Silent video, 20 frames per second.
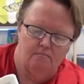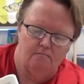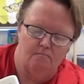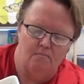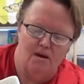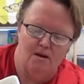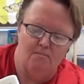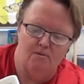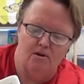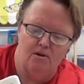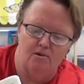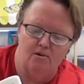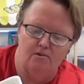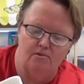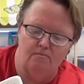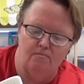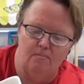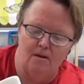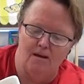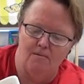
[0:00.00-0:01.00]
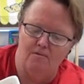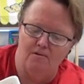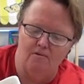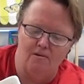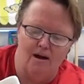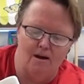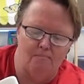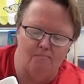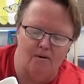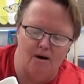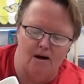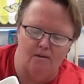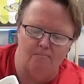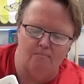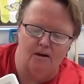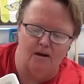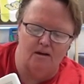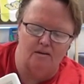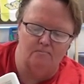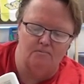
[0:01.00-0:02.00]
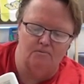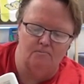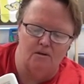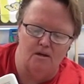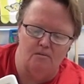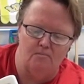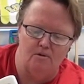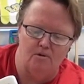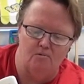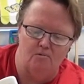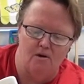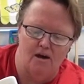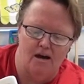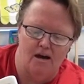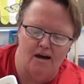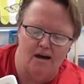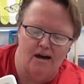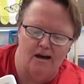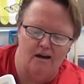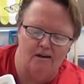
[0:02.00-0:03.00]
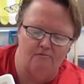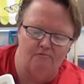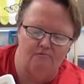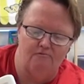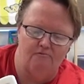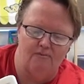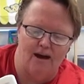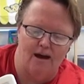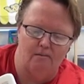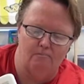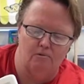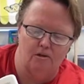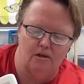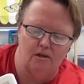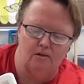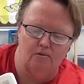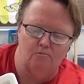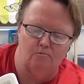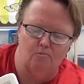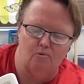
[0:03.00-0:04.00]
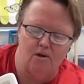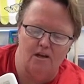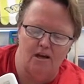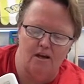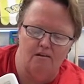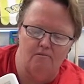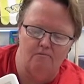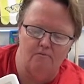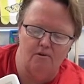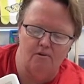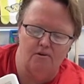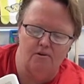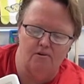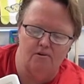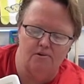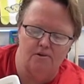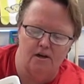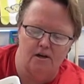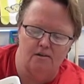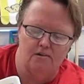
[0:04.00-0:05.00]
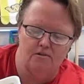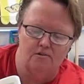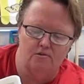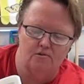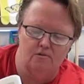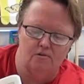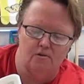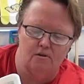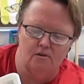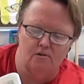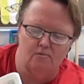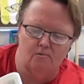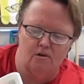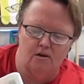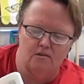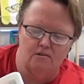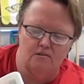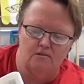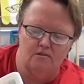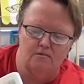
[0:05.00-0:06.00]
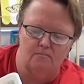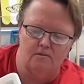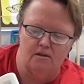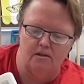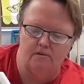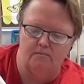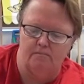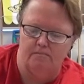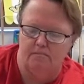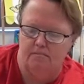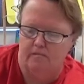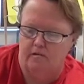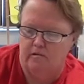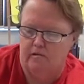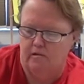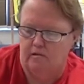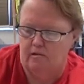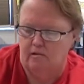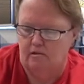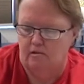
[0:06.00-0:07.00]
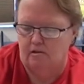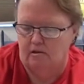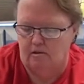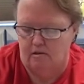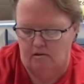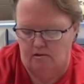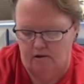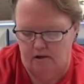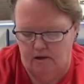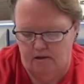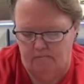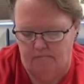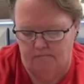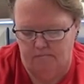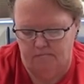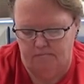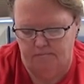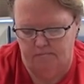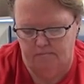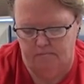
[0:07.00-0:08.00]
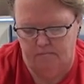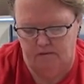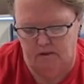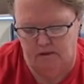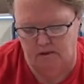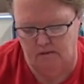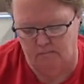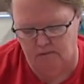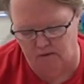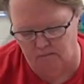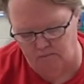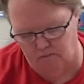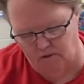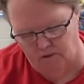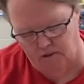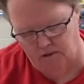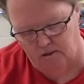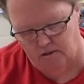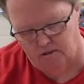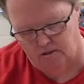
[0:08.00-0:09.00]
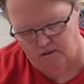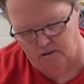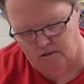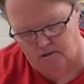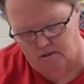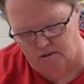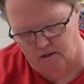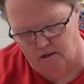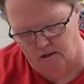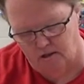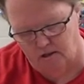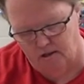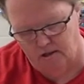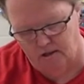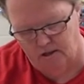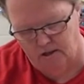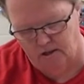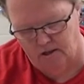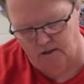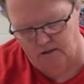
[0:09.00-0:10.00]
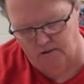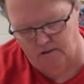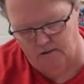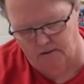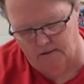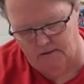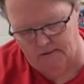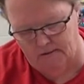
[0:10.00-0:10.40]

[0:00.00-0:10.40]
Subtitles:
Maybe you got pom-poms, maybe you have fabric, whatever your dinosaur wants to be. All right, I'm going to put a star here.